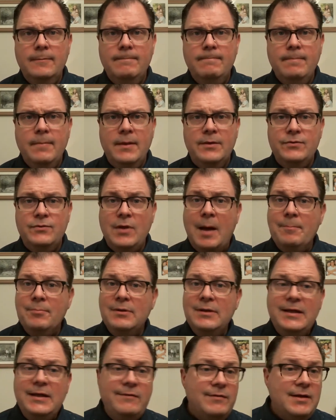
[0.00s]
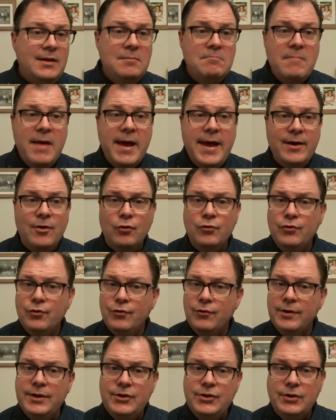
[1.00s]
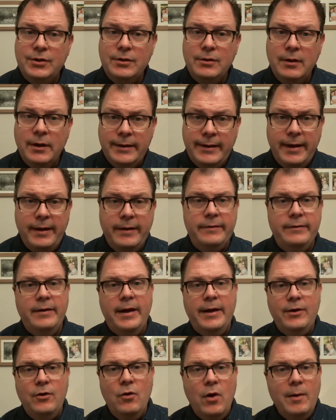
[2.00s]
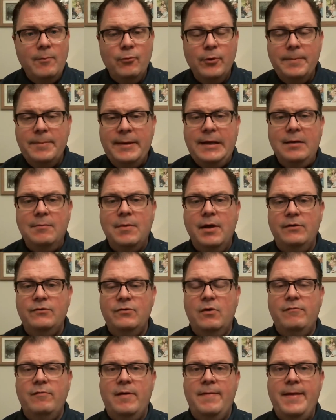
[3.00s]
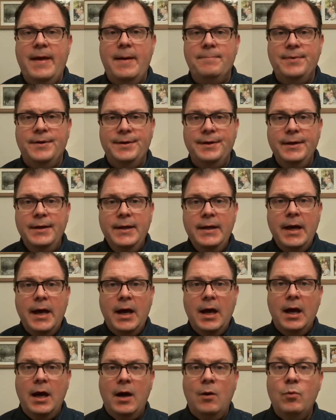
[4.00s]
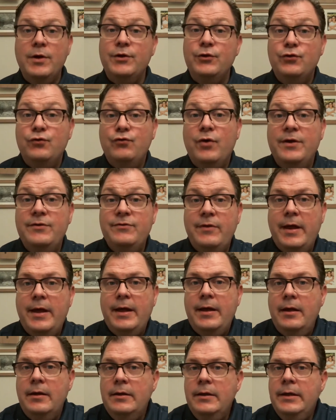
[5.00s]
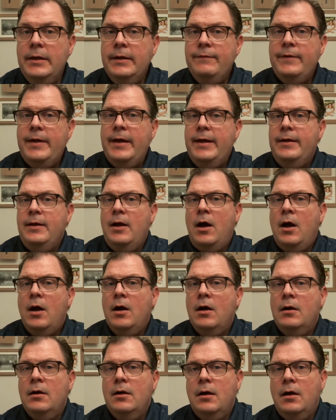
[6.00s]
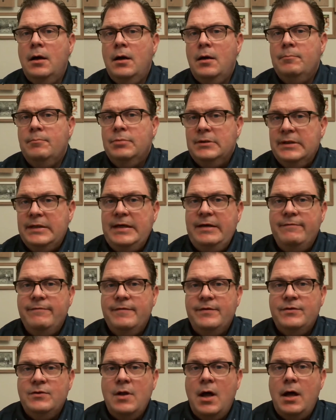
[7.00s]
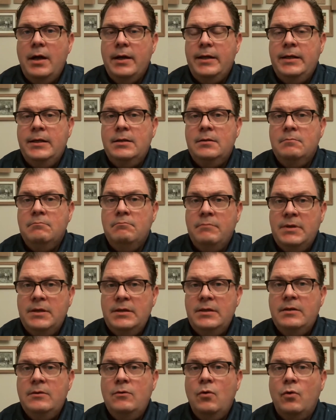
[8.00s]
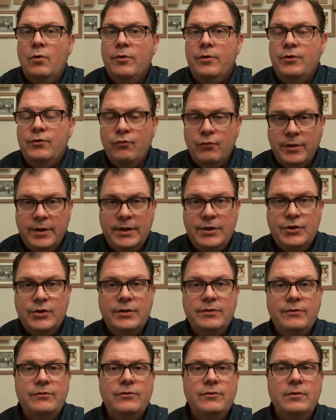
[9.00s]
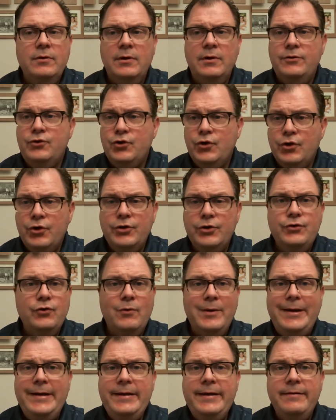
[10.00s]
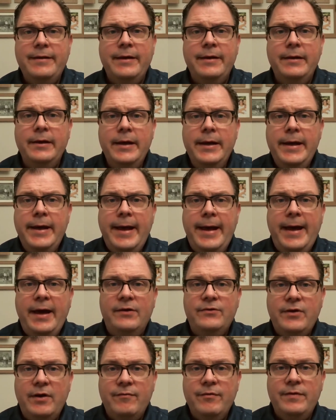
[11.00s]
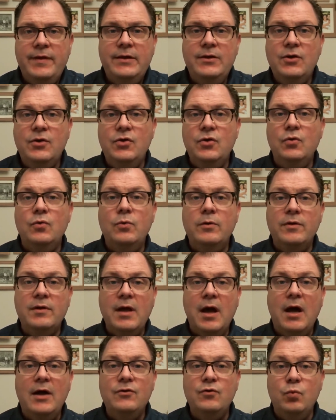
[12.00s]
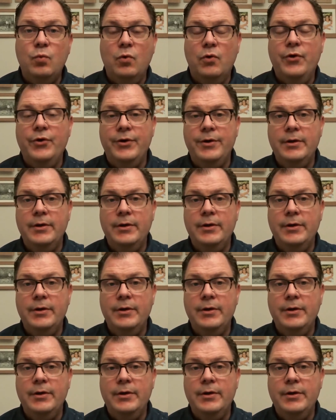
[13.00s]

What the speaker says: It's not believing in man or tradition. Again, I know I'm repeating myself on that, but I want to stress that our belief is not in men or the traditions, the church, or anything. It has everything to do with God's word.